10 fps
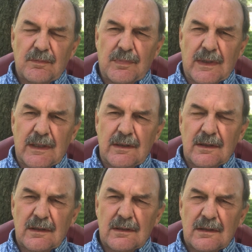but
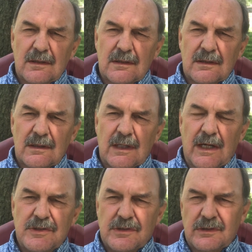
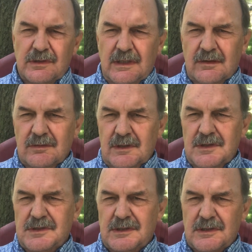I should never
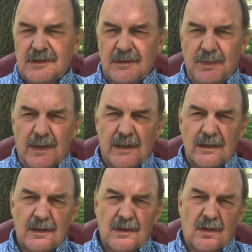insist
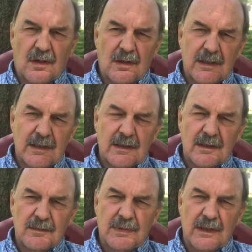upon calling,
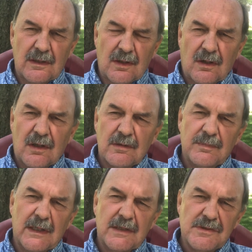being called
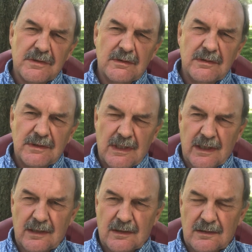by a certain
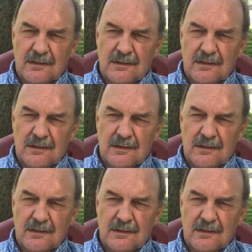title.